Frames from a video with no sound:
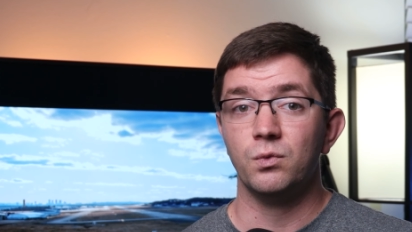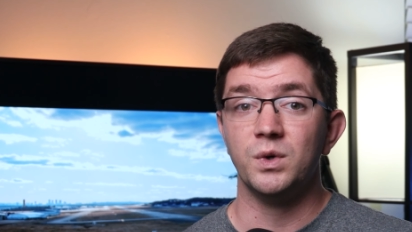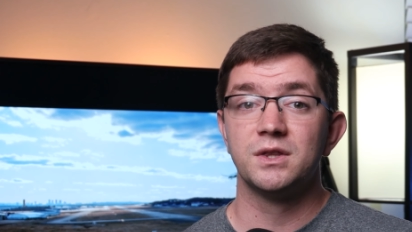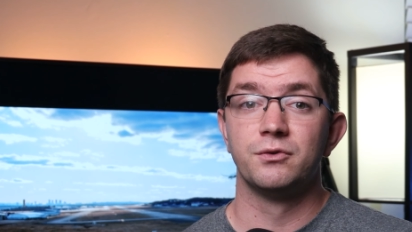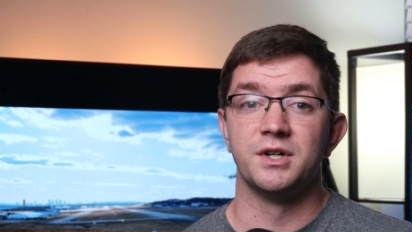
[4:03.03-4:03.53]

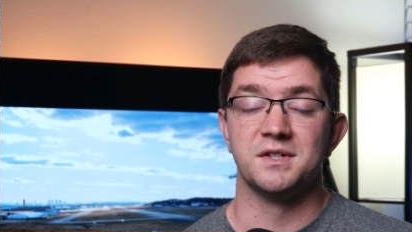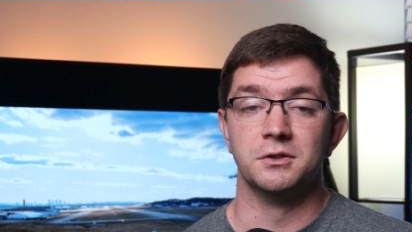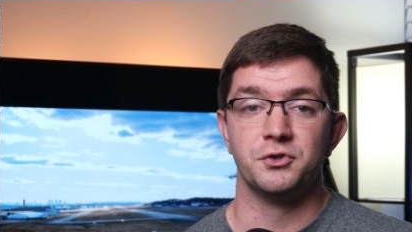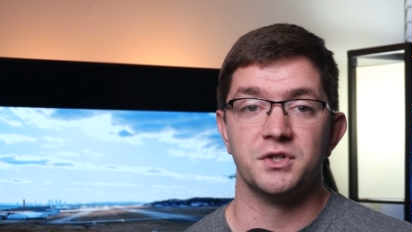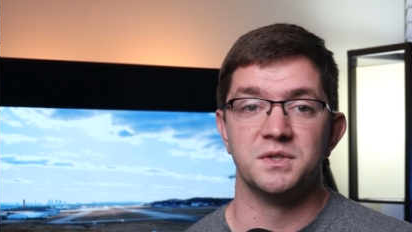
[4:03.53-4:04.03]
with the
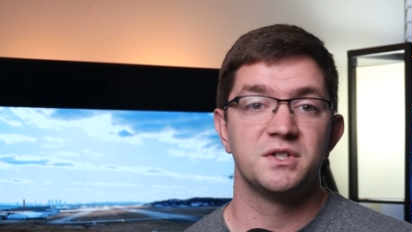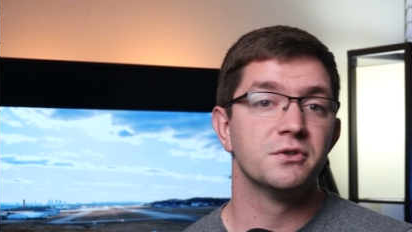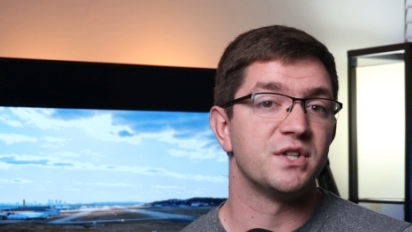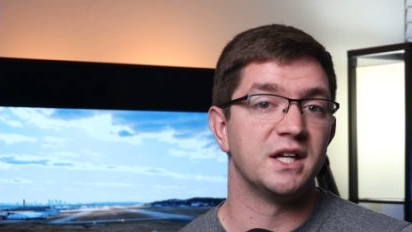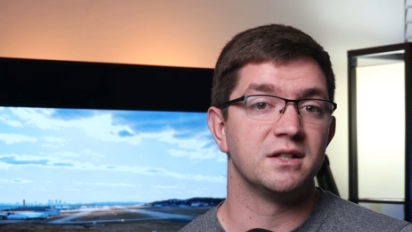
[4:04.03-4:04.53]
resolution
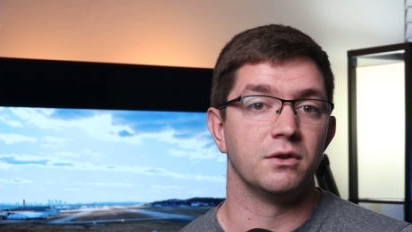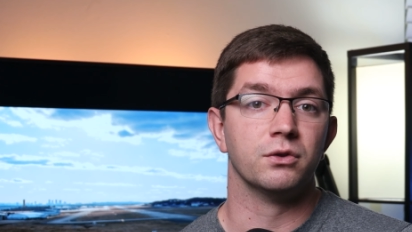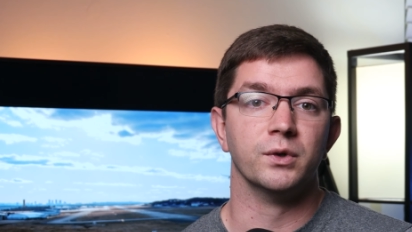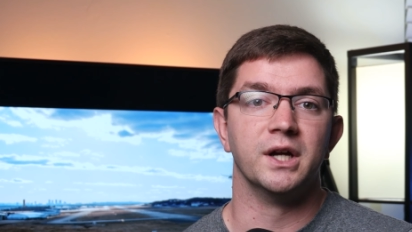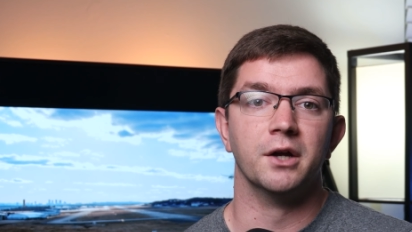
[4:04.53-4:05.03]
still set to
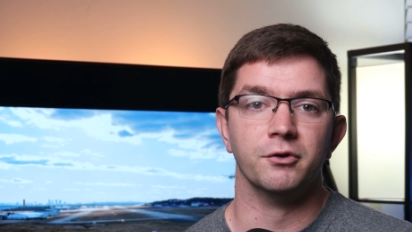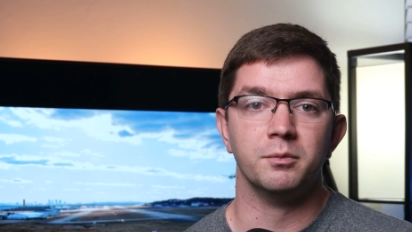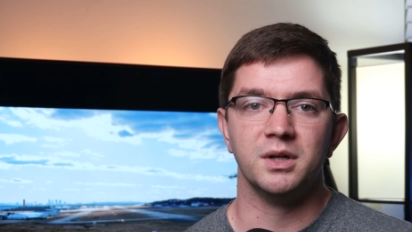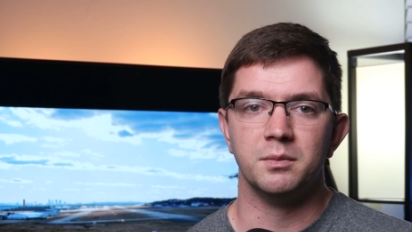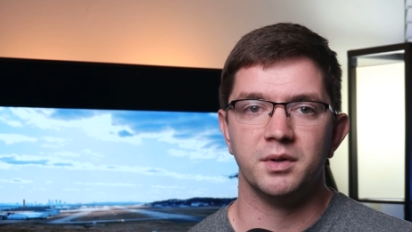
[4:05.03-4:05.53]

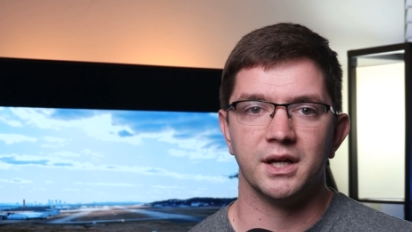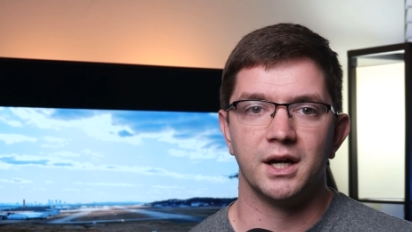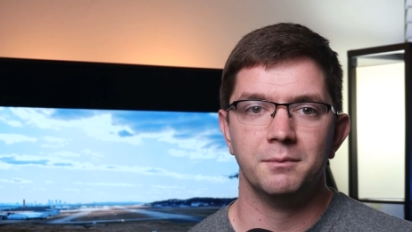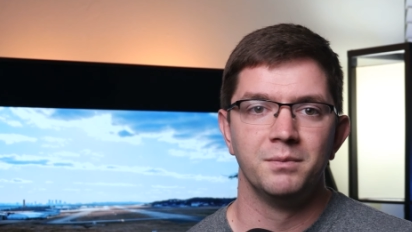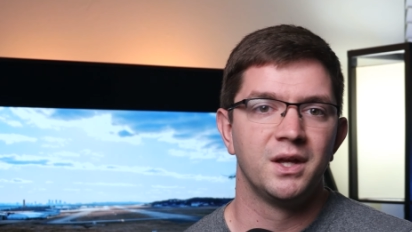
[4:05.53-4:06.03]
300 PPI.